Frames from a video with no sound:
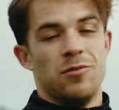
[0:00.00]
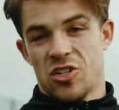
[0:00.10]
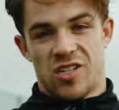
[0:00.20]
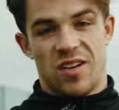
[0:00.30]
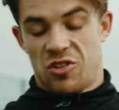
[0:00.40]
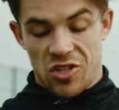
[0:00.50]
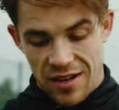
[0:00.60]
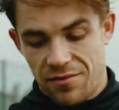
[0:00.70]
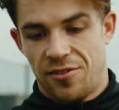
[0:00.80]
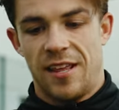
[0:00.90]
it was just
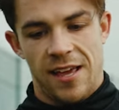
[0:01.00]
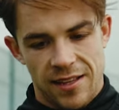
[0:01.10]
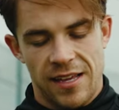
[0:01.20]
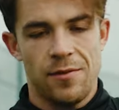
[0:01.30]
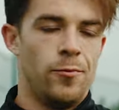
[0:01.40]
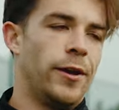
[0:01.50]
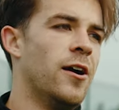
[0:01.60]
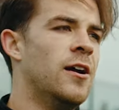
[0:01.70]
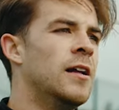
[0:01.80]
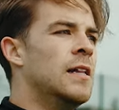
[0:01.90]
getting fatigued and getting
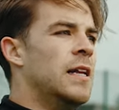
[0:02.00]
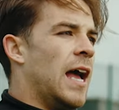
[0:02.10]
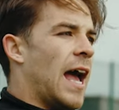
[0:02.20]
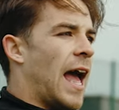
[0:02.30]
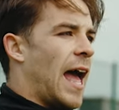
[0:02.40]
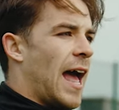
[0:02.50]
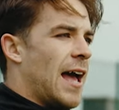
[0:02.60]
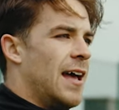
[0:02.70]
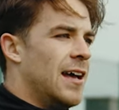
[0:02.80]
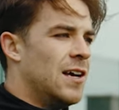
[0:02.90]
weaker.
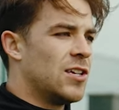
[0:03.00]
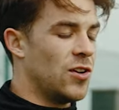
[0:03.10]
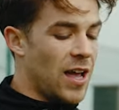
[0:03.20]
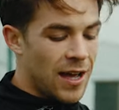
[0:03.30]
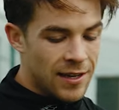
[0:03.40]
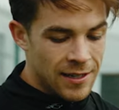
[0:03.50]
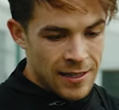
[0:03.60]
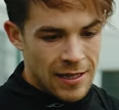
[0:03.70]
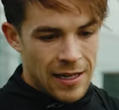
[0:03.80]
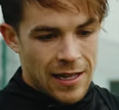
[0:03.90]
So yeah,
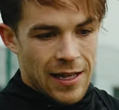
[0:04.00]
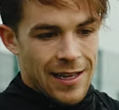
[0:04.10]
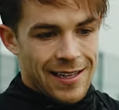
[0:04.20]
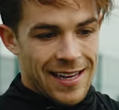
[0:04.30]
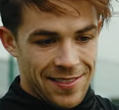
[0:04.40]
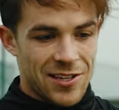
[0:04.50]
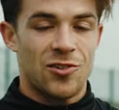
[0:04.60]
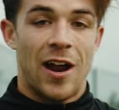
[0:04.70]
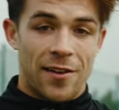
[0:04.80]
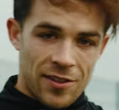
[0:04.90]
getting the
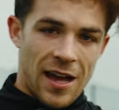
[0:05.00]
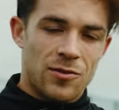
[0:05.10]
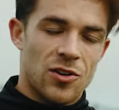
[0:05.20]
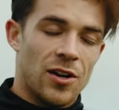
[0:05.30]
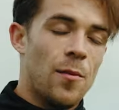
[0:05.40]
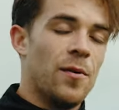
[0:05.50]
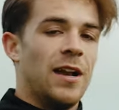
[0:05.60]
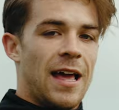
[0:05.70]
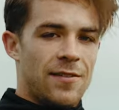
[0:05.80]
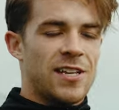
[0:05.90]
strength in the hamstring up on the
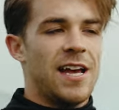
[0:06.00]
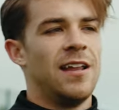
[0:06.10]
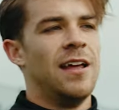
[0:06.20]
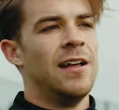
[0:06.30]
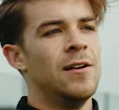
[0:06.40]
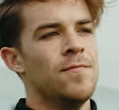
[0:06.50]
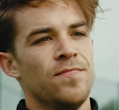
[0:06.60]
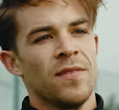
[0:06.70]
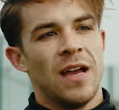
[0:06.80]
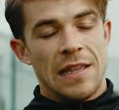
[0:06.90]
left side,
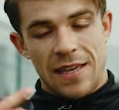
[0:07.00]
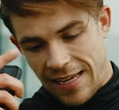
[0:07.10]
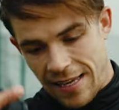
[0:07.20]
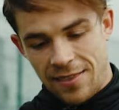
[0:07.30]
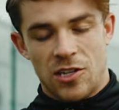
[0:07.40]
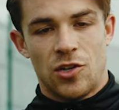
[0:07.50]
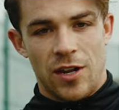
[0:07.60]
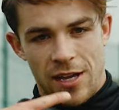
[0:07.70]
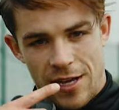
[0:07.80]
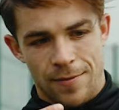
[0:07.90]
and then getting those sort
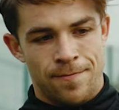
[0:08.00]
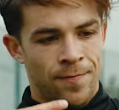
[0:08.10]
of